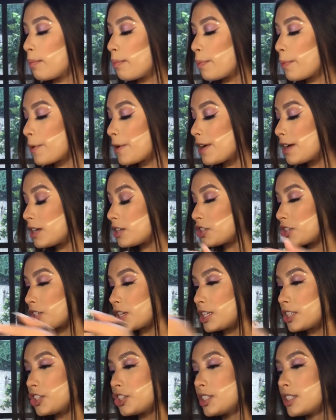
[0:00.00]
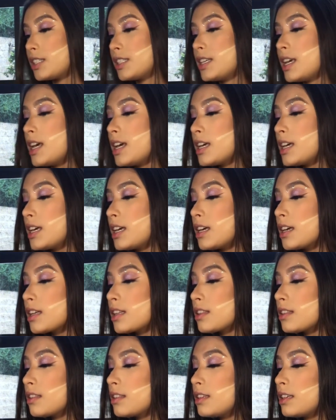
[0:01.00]
brush and just taking
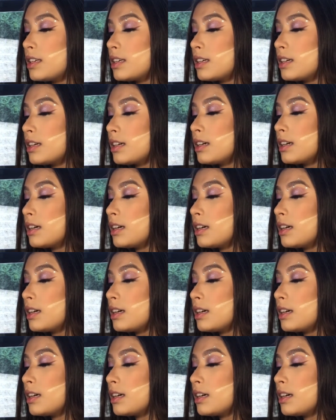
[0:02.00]
the